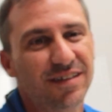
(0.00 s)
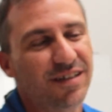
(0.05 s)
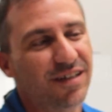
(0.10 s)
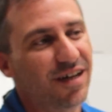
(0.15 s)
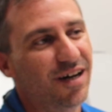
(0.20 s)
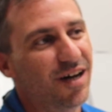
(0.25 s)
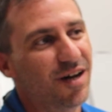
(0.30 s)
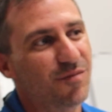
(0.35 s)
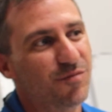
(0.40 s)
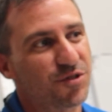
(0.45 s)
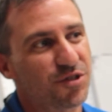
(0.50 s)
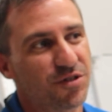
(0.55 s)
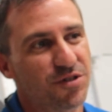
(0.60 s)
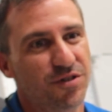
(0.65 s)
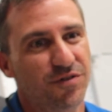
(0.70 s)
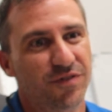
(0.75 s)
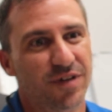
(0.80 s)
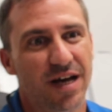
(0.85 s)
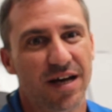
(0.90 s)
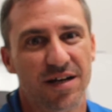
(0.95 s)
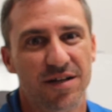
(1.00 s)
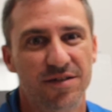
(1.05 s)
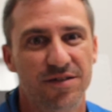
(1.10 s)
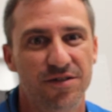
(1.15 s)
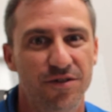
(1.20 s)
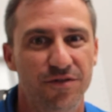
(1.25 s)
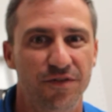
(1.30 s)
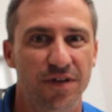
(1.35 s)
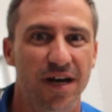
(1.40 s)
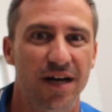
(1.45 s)
So you've got
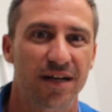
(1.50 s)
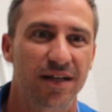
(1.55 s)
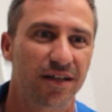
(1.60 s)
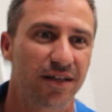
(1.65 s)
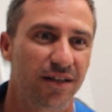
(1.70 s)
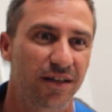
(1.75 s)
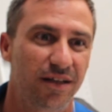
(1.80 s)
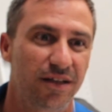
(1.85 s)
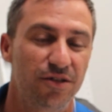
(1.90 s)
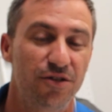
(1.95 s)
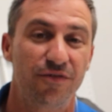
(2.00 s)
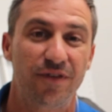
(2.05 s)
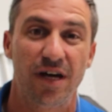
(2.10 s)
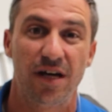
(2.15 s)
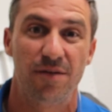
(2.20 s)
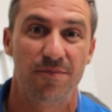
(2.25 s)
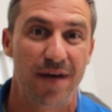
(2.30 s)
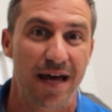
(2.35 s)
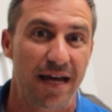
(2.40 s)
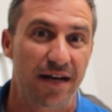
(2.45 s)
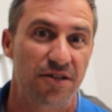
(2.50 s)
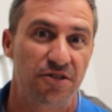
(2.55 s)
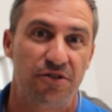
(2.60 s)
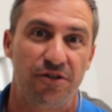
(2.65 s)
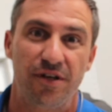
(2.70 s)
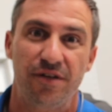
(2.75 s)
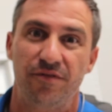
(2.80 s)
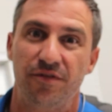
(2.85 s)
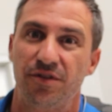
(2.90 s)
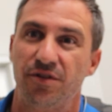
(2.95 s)
to manage
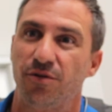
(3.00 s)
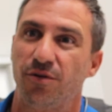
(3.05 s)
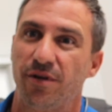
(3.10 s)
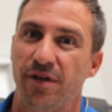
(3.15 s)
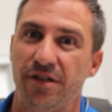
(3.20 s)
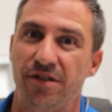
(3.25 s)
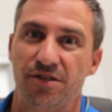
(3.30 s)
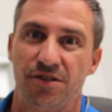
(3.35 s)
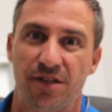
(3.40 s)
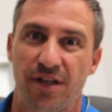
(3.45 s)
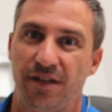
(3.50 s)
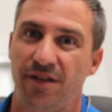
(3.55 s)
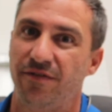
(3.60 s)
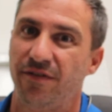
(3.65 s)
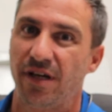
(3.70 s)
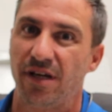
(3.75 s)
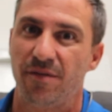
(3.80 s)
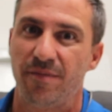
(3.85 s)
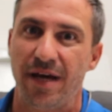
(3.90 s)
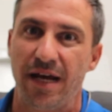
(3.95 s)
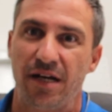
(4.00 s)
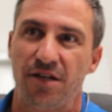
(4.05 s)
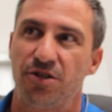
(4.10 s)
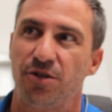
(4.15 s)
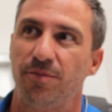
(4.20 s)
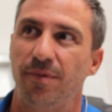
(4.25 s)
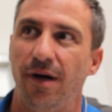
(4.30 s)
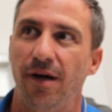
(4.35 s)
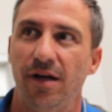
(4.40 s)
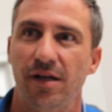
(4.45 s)
your inventory just like you've got to manage
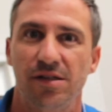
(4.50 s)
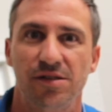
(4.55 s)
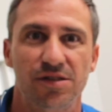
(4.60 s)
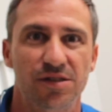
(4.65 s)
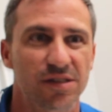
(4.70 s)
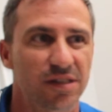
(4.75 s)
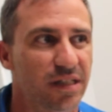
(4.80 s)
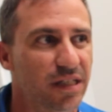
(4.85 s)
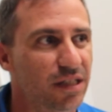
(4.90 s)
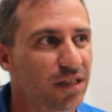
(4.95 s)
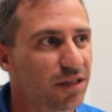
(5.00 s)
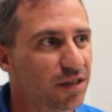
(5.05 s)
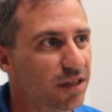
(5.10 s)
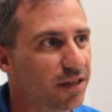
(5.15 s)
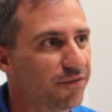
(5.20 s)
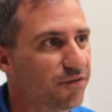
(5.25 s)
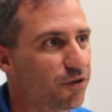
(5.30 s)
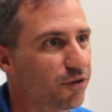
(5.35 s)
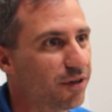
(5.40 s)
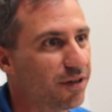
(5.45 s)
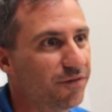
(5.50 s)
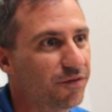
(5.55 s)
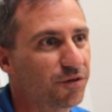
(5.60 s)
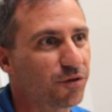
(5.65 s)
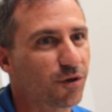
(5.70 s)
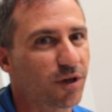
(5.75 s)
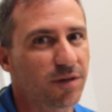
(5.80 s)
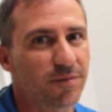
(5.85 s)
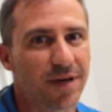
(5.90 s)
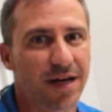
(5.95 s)
your pawns. And if your
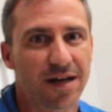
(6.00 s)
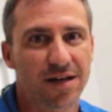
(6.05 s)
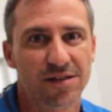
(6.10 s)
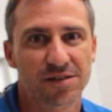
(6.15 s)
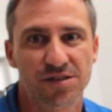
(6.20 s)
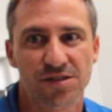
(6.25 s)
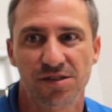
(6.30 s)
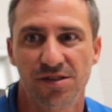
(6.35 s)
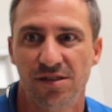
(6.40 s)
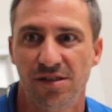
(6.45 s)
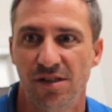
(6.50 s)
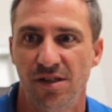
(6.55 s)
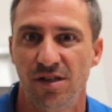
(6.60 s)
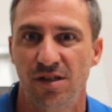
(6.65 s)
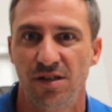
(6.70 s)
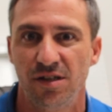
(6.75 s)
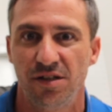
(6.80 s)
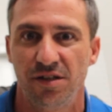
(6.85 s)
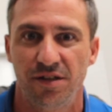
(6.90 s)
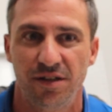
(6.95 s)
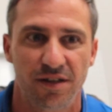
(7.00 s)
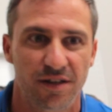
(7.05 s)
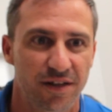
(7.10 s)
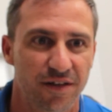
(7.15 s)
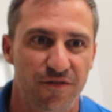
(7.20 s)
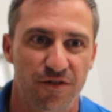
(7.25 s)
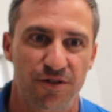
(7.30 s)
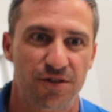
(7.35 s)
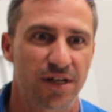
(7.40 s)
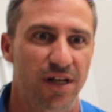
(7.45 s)
inventory balance,
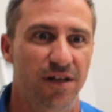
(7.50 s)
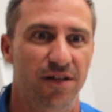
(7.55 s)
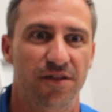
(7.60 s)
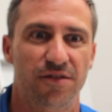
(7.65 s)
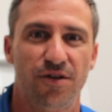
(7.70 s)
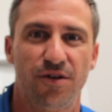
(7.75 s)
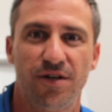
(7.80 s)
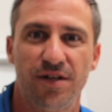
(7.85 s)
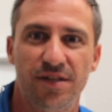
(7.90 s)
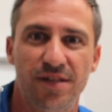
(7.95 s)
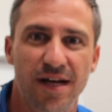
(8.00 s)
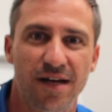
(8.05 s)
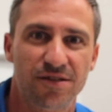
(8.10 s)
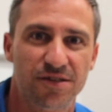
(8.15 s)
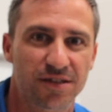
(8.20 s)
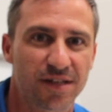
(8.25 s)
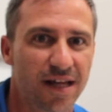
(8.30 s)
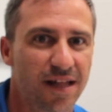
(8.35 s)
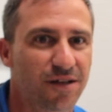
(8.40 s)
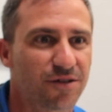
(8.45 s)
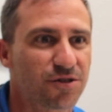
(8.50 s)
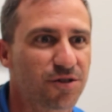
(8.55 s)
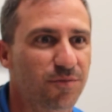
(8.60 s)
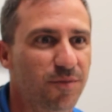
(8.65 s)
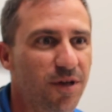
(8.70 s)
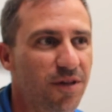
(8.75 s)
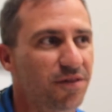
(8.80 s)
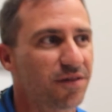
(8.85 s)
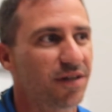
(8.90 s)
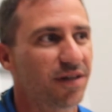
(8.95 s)
if you're selling $30,000 a
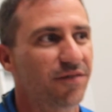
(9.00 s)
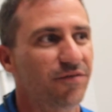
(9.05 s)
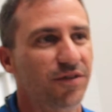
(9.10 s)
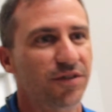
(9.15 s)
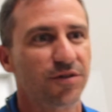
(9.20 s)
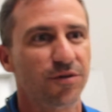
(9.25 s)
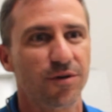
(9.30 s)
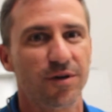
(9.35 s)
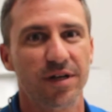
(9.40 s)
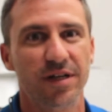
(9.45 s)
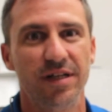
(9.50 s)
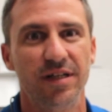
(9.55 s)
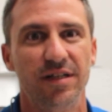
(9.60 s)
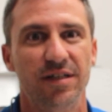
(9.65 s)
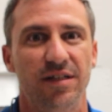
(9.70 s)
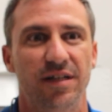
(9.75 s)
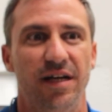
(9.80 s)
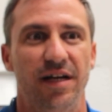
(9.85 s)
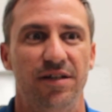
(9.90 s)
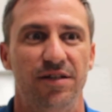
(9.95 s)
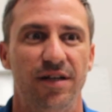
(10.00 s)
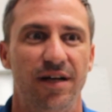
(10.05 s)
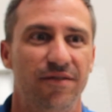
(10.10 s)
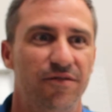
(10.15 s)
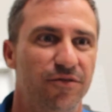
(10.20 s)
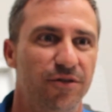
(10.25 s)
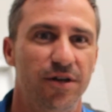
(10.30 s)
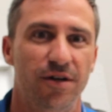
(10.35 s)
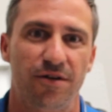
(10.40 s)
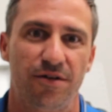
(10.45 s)
month in inventory and you
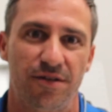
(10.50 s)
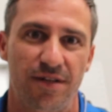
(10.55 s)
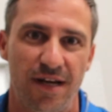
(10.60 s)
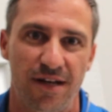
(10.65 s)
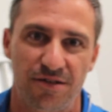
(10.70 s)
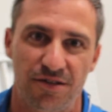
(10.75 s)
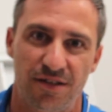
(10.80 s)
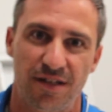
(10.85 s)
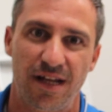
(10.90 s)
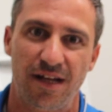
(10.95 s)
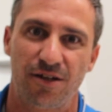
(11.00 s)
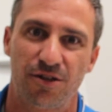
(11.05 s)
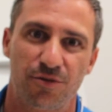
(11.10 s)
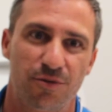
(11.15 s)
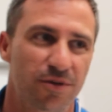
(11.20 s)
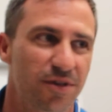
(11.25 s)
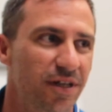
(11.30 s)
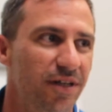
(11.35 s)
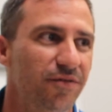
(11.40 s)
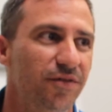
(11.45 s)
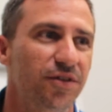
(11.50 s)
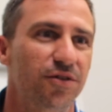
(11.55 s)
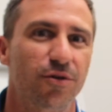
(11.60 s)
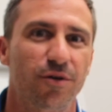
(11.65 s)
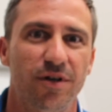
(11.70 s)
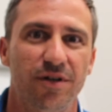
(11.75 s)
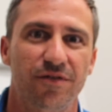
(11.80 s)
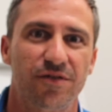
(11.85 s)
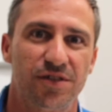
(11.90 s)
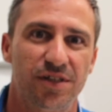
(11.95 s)
have $300,000 worth of
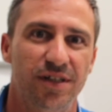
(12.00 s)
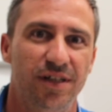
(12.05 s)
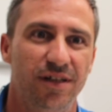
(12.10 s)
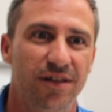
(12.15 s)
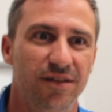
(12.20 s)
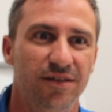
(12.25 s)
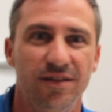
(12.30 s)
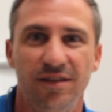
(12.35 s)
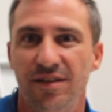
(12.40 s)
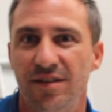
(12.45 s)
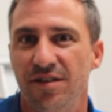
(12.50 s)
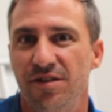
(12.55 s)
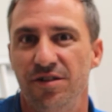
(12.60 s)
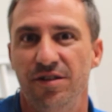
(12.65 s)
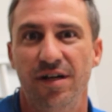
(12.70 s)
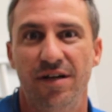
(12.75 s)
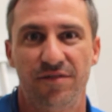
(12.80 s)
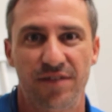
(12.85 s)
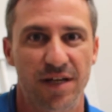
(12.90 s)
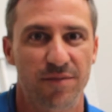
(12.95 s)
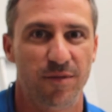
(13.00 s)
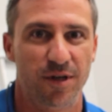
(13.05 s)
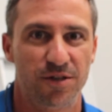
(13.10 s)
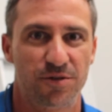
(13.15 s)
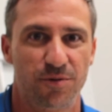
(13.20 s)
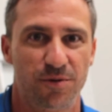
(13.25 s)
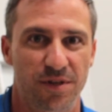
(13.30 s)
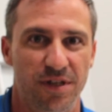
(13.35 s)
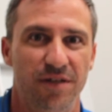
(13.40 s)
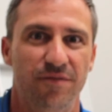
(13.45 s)
inventory for sale, you have 10
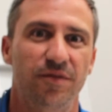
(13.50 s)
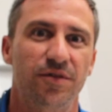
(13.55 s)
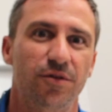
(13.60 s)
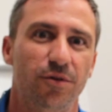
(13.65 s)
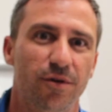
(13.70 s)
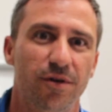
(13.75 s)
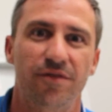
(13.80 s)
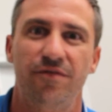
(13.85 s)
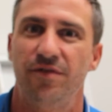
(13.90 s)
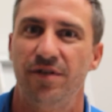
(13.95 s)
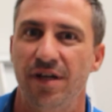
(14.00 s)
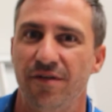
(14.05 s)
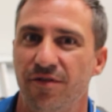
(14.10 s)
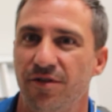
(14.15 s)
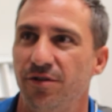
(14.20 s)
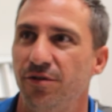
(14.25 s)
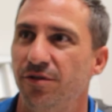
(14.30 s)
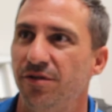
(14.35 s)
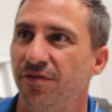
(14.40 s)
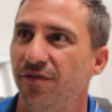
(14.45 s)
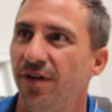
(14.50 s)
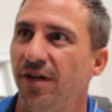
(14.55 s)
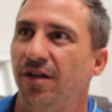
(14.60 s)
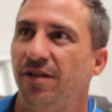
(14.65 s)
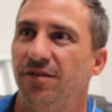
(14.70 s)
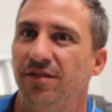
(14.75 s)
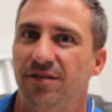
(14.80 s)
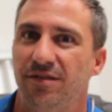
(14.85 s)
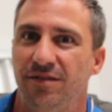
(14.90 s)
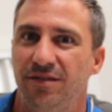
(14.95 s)
months worth of inventory if you never do a default.